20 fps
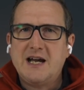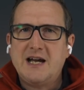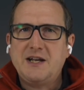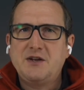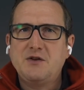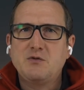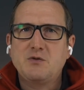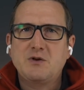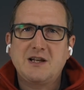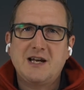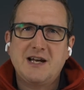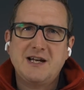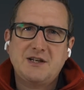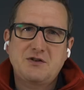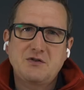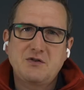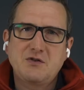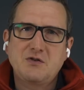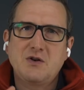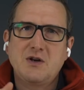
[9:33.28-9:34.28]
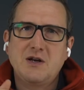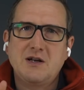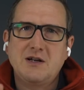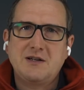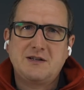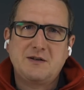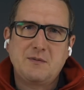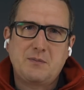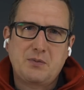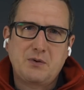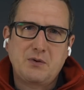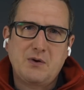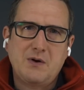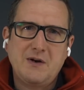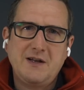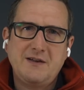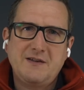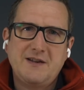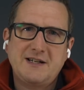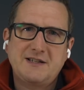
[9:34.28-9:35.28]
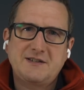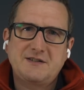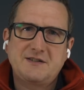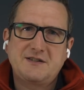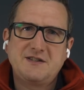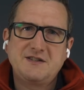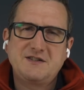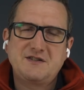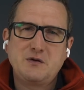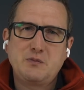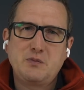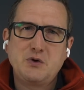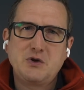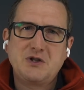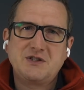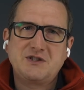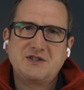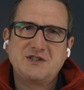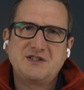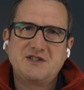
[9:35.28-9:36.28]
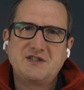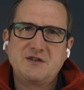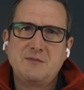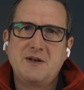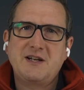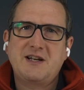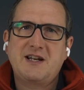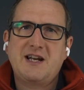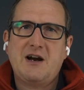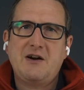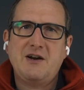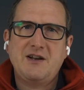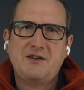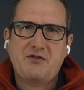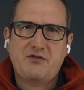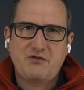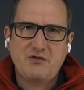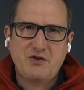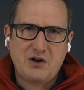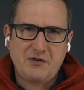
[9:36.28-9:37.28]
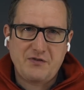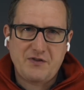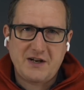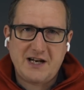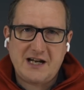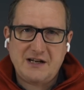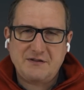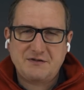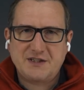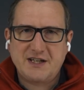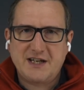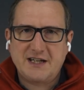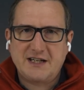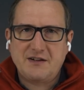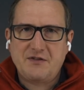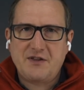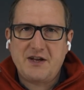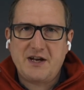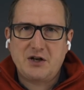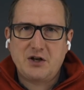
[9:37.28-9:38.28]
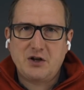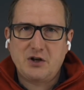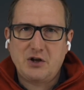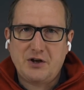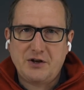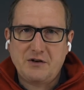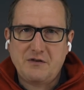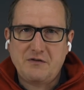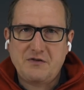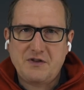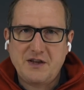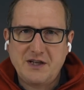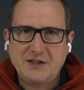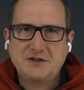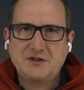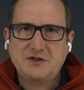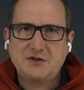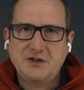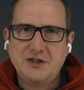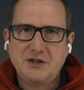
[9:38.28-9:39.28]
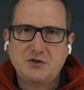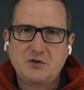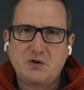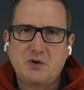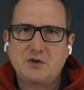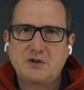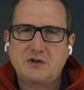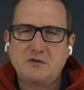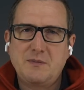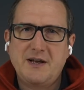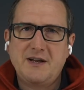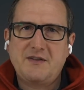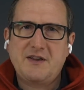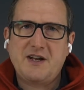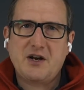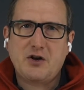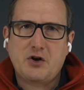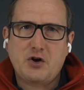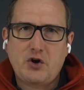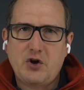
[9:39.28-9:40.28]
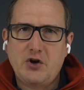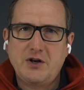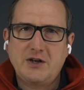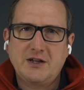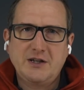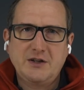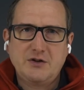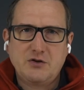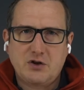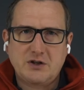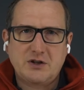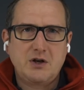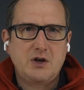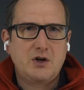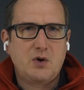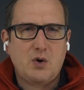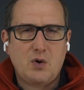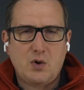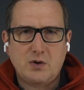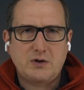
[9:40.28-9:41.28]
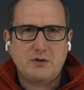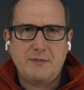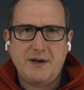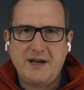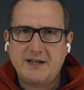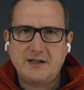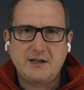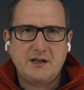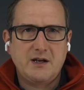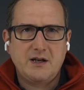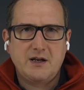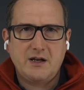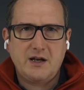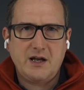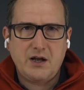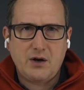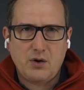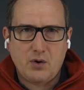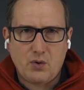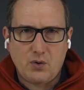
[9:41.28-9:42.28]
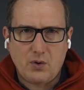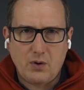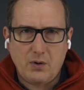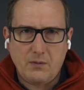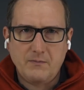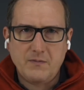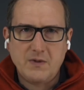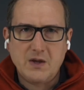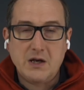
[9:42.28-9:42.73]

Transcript: and you would like to deploy that distributed system and carry it throughout the lifecycle, there are a lot of things you need to automate that are currently not automated at all.